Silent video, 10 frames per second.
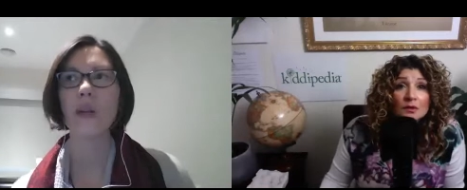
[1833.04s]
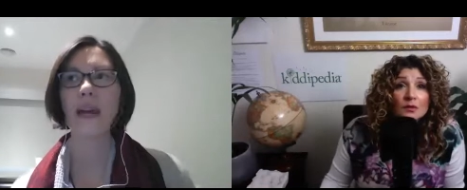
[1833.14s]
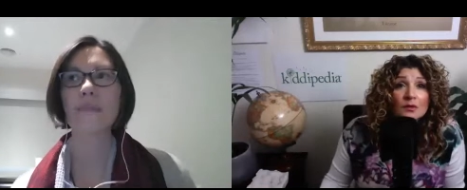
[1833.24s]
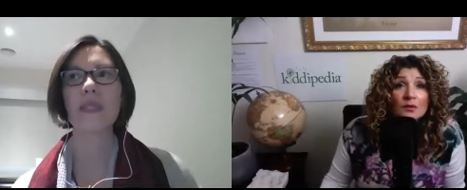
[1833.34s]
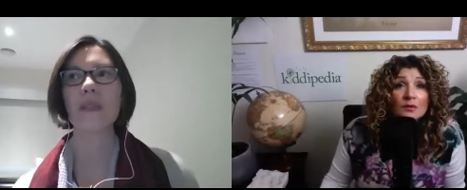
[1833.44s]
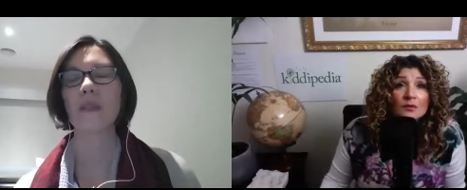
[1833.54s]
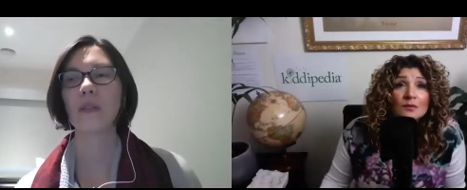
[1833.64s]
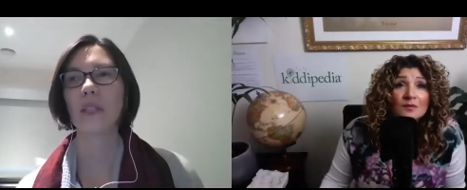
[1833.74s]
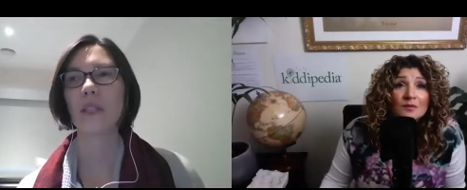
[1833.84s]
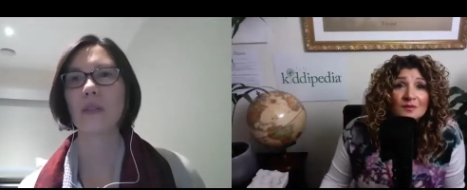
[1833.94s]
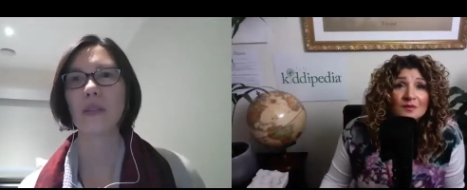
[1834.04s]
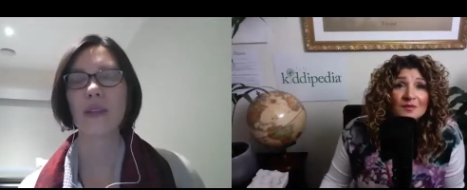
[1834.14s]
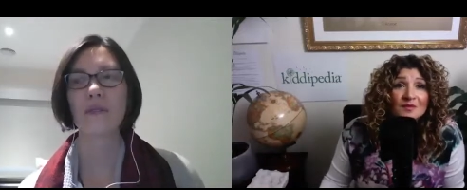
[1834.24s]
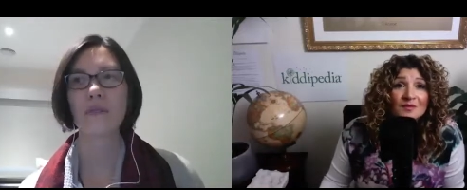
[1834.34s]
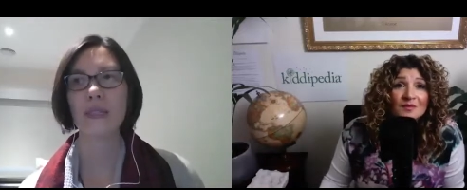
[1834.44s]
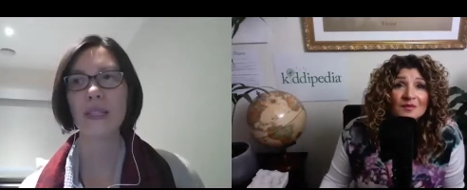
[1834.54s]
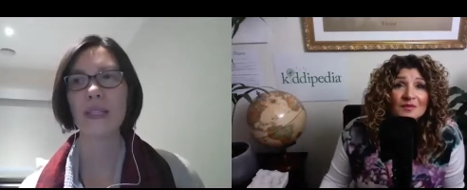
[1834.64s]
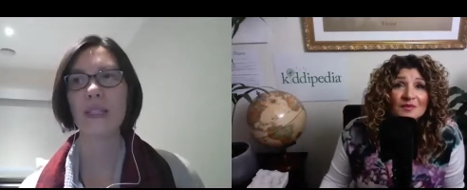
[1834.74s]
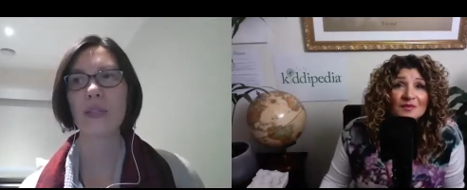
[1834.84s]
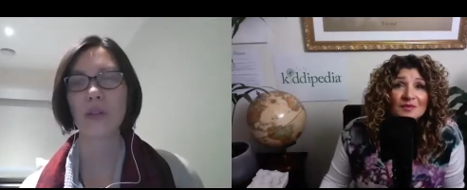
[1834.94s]
Speaker 1: absolutely. Look, they're
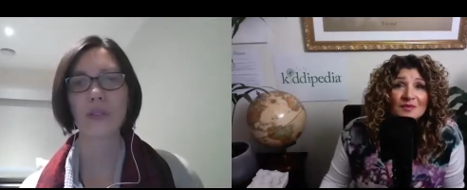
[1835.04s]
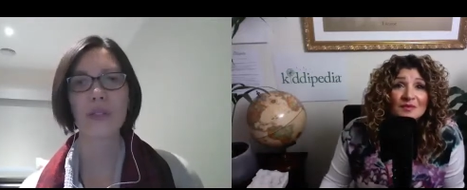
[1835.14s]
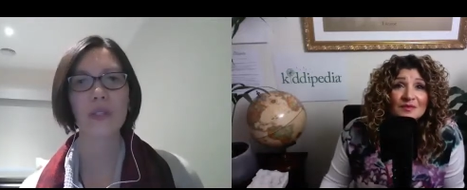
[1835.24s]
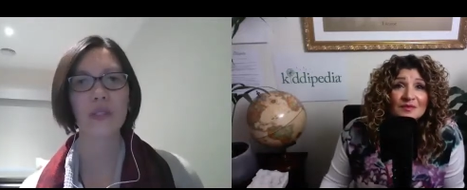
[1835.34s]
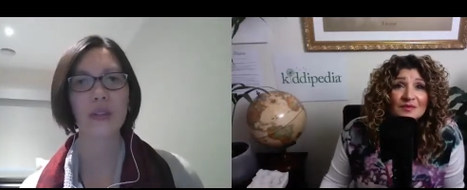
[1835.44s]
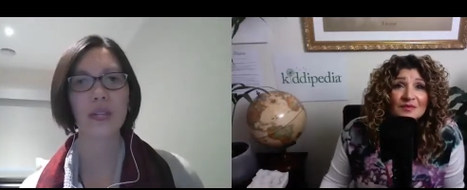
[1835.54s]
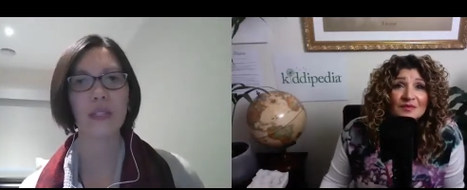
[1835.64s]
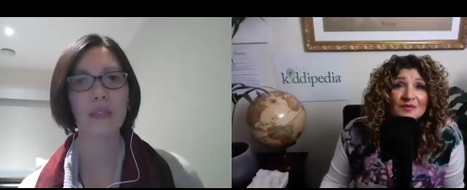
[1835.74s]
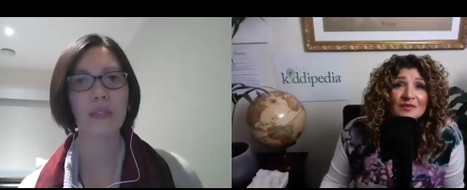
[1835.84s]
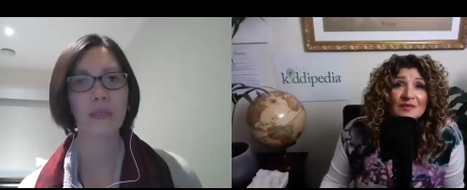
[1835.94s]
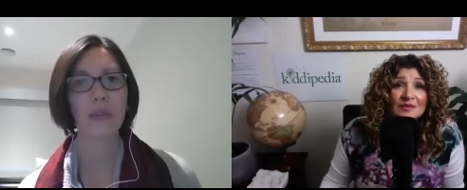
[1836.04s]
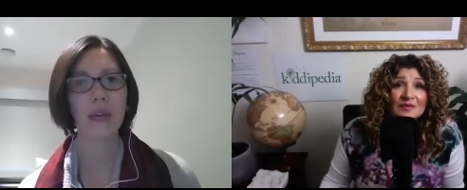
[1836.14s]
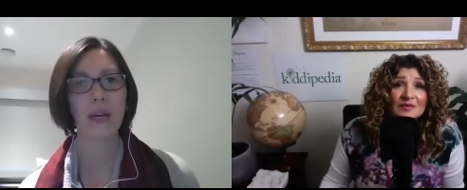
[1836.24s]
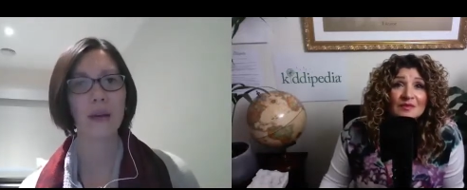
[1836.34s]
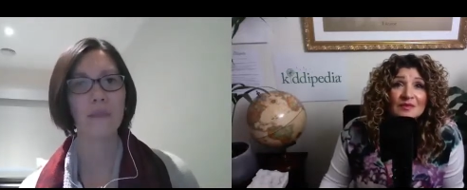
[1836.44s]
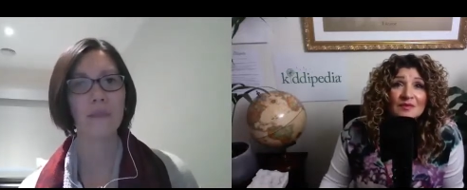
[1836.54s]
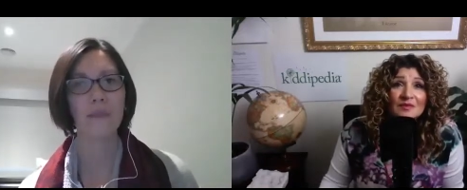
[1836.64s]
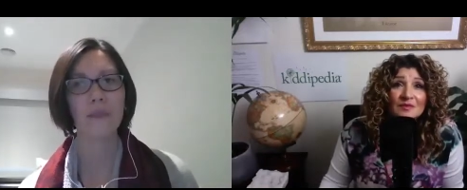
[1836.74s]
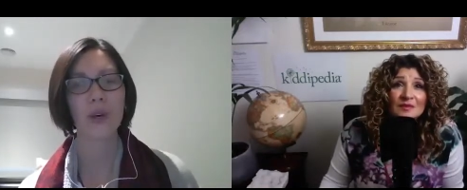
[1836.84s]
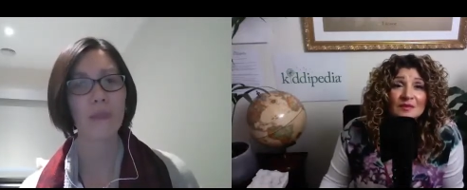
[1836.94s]
really concentrated
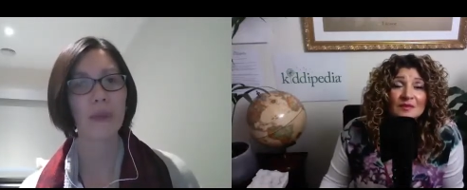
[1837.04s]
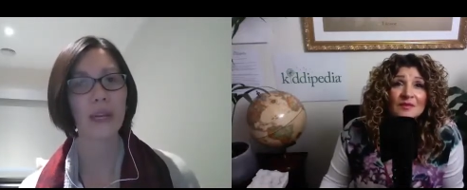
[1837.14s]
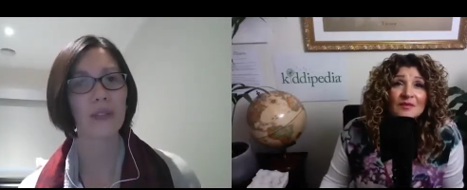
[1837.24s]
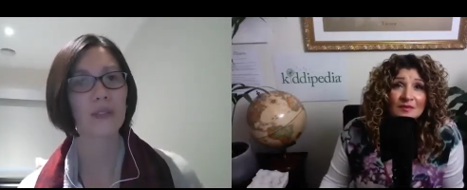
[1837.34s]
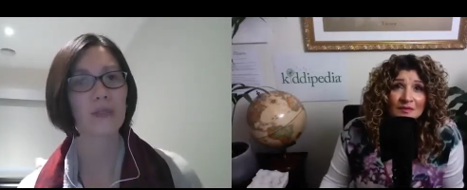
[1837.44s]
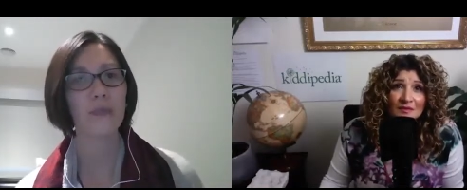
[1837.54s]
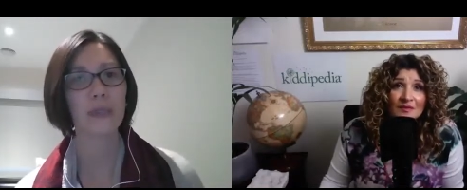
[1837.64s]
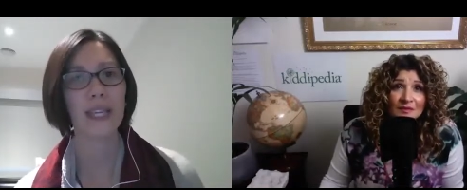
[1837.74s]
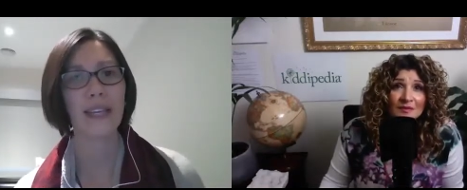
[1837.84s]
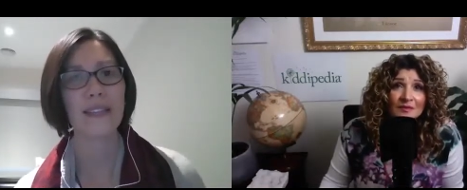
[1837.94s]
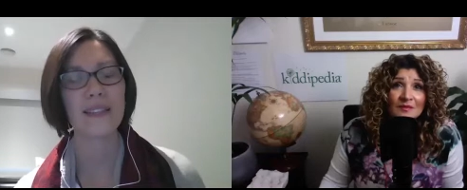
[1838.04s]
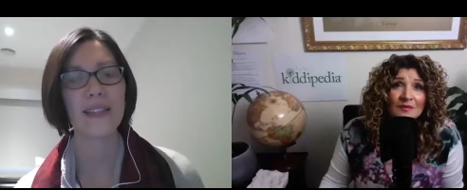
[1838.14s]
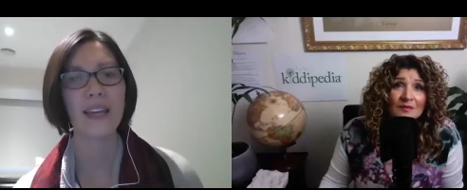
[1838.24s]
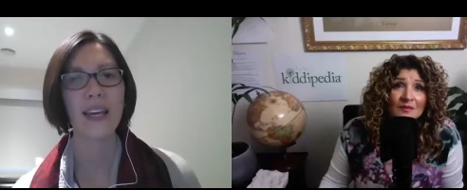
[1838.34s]
um, compounds from plants.